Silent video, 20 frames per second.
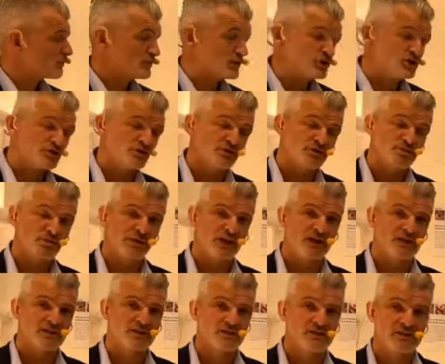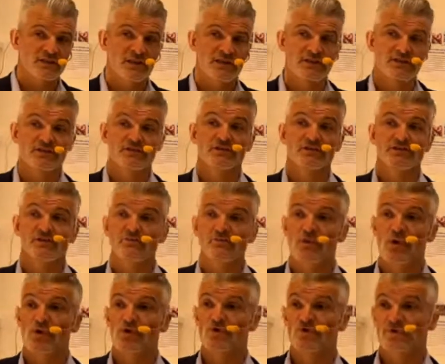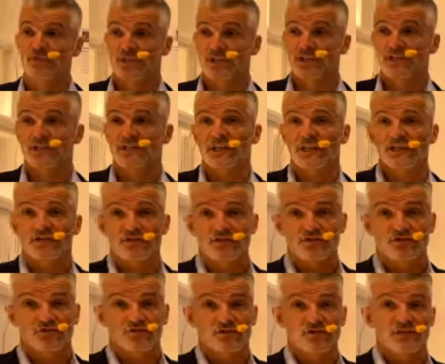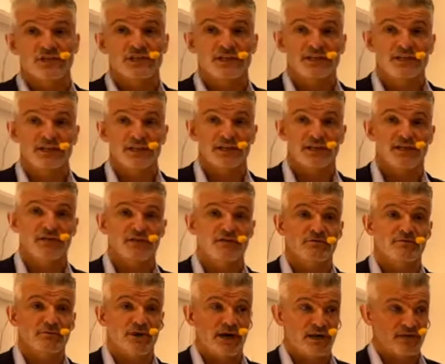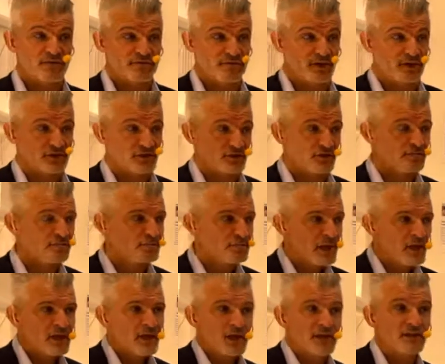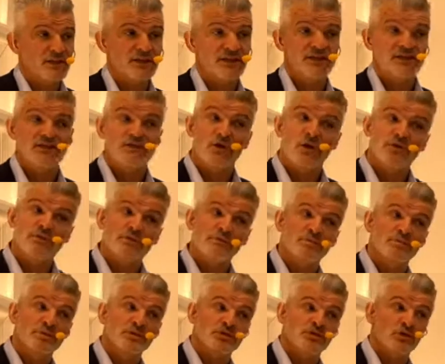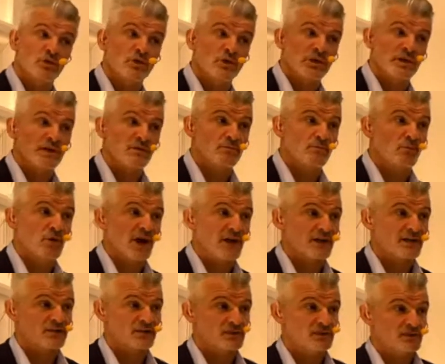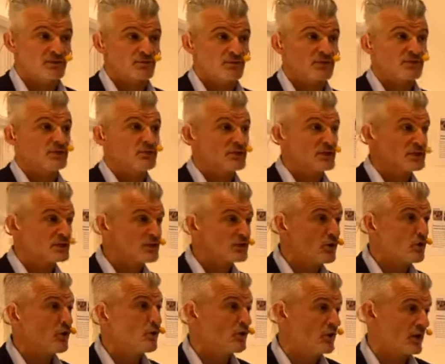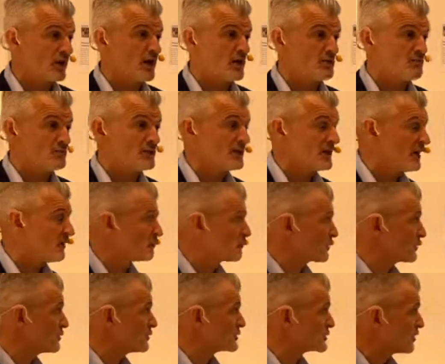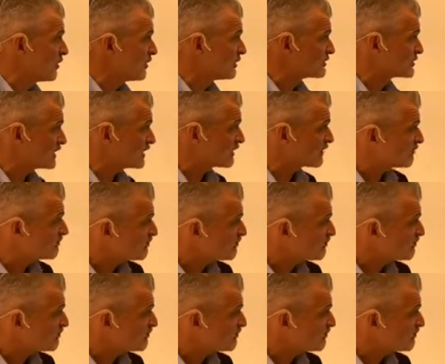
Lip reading: would use plasticizers and mold release agents routinely in their manufacture. And these are often petroleum waxes, which we know can be embryotoxic.